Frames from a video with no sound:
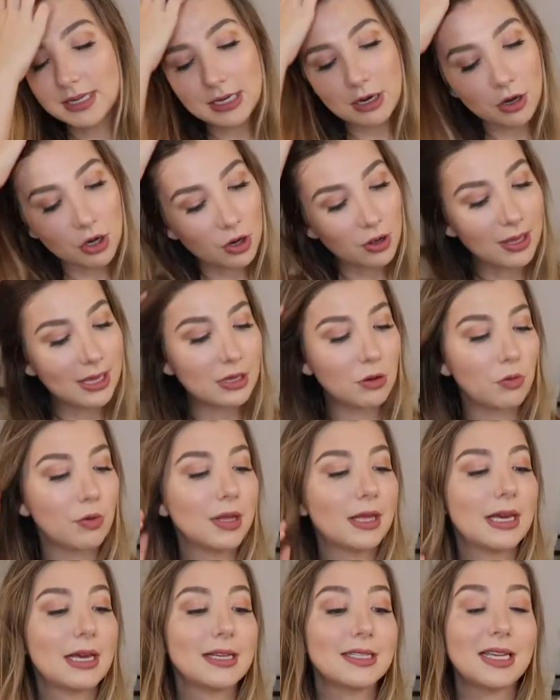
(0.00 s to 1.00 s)
material. It
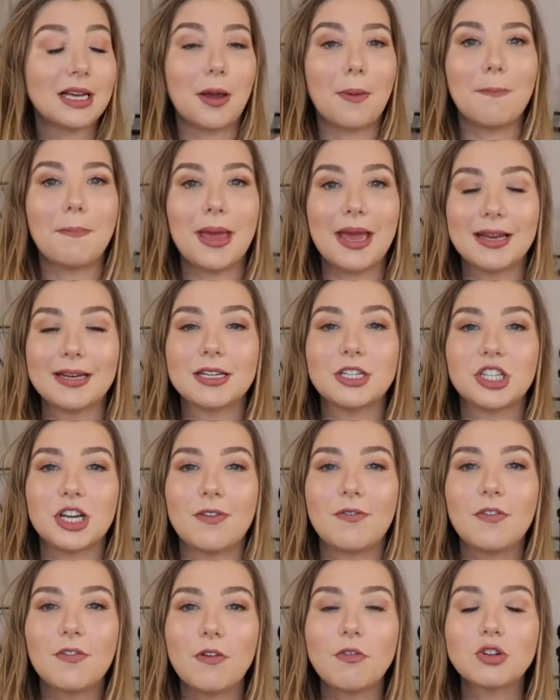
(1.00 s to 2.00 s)
really is like a bandage.
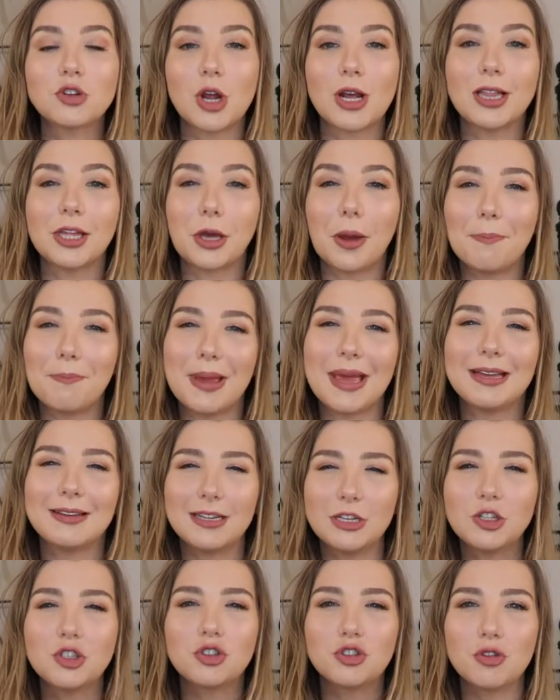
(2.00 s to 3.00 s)
If you've ever tried like a
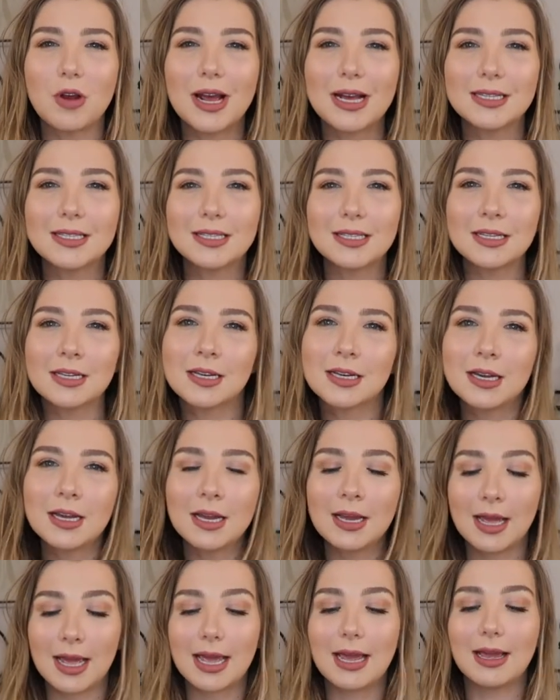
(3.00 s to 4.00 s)
bandage dress,
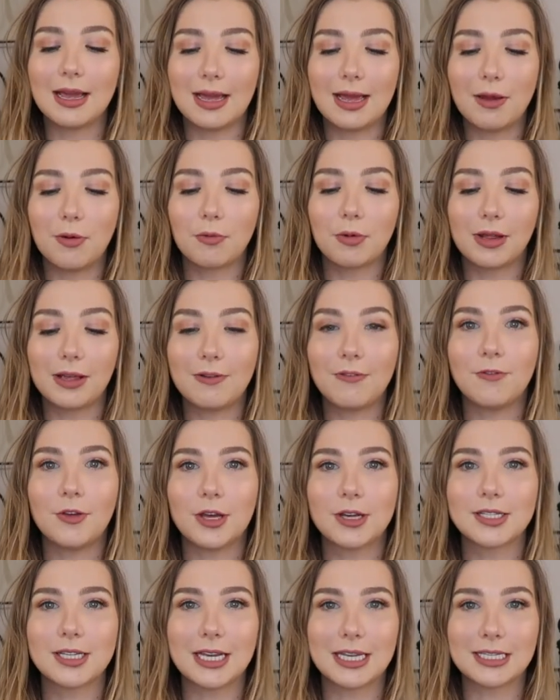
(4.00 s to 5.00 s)
it, it really
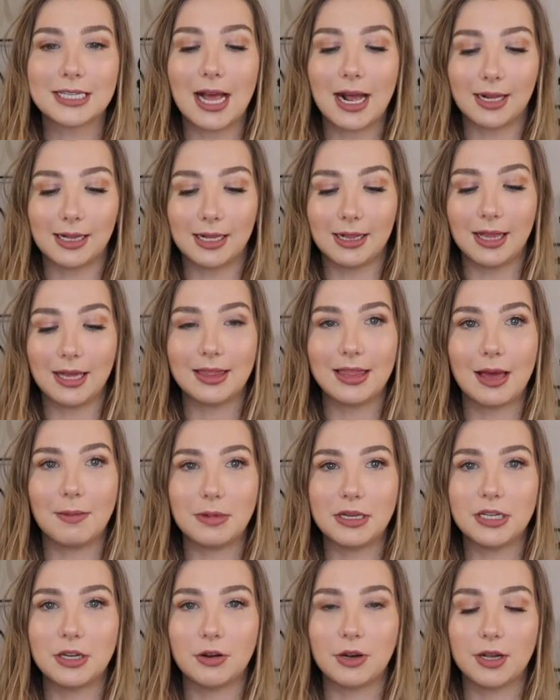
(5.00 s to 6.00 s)
feels exactly like that
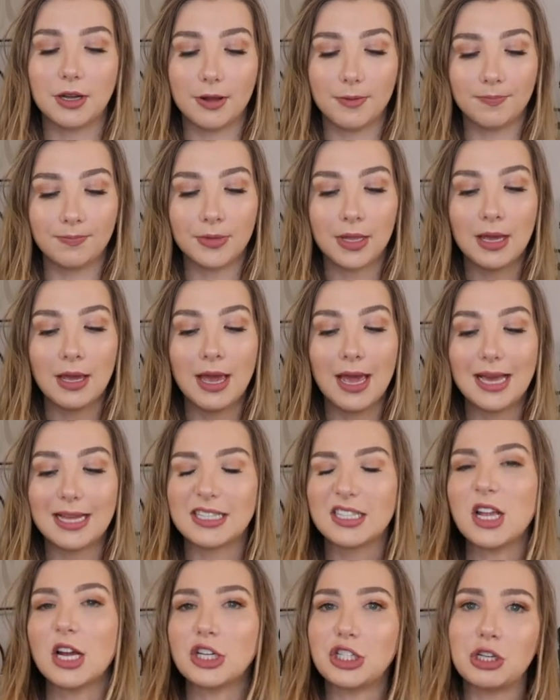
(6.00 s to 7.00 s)
material.
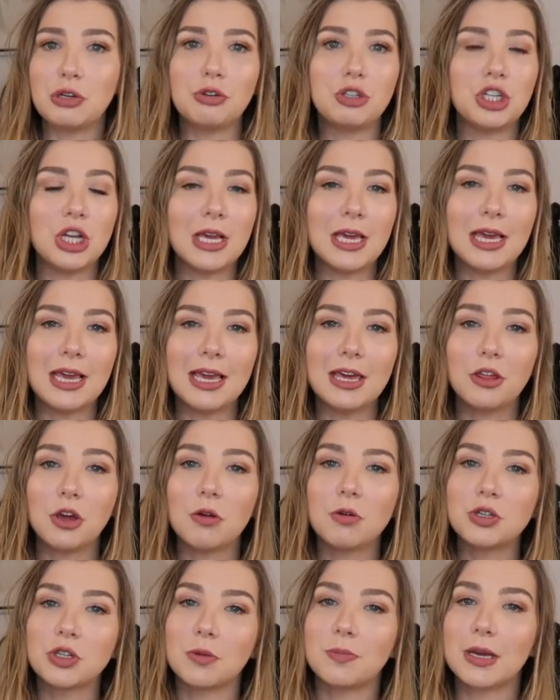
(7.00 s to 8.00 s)
It's not too cheeky
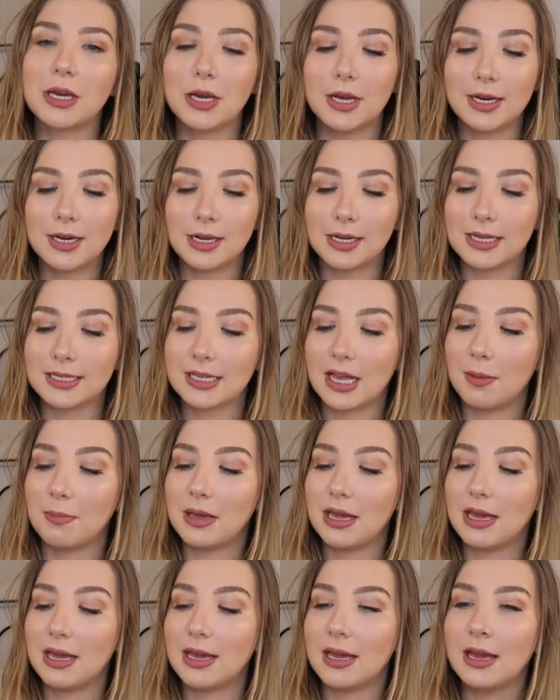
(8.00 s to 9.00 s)
either, which will be good because I'll
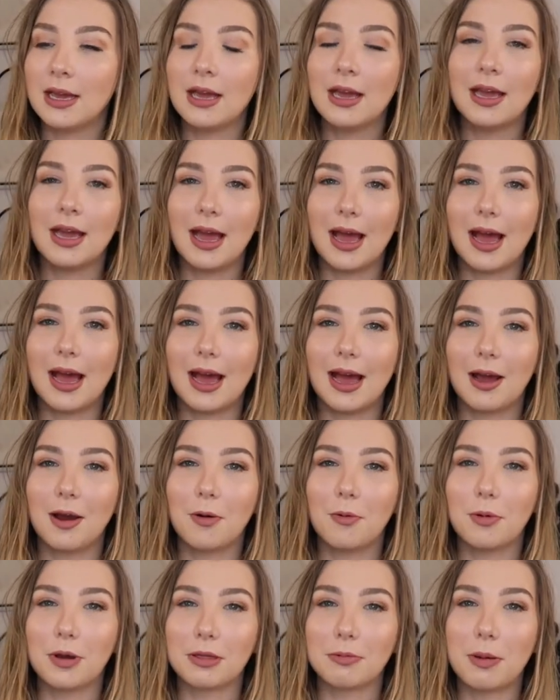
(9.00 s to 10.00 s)
be
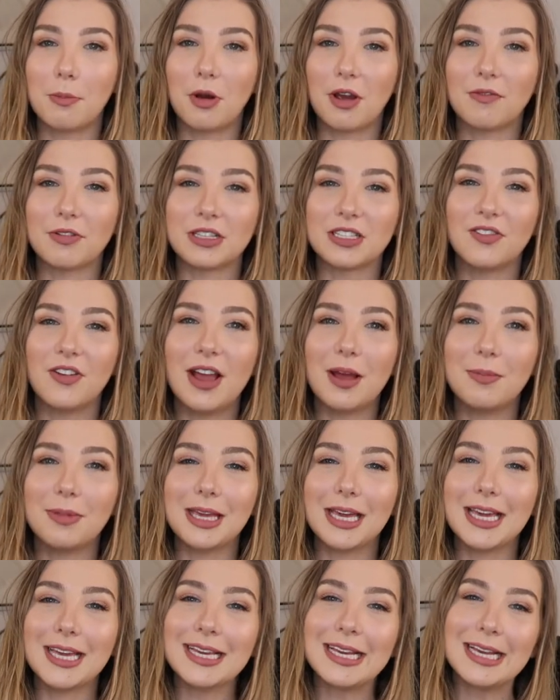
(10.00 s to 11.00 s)
uh, with my boyfriend's
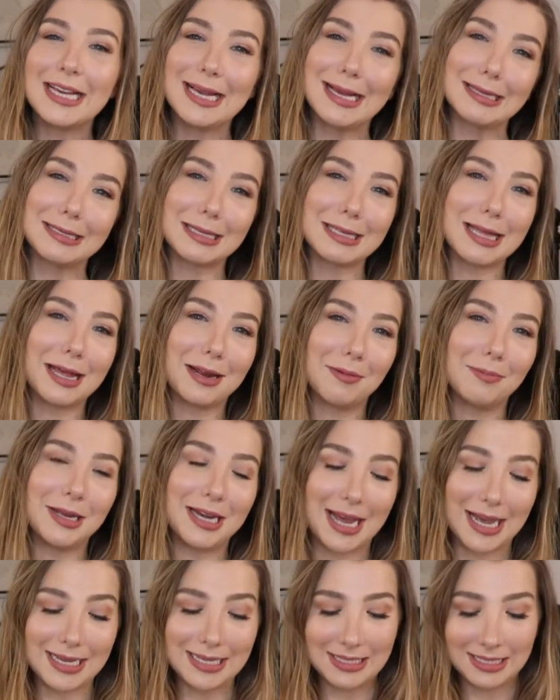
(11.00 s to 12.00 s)
family, so that'll be
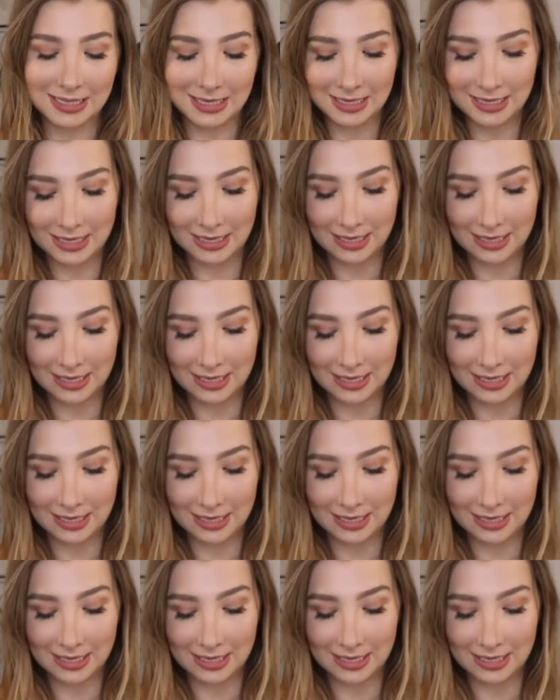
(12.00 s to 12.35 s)
nice.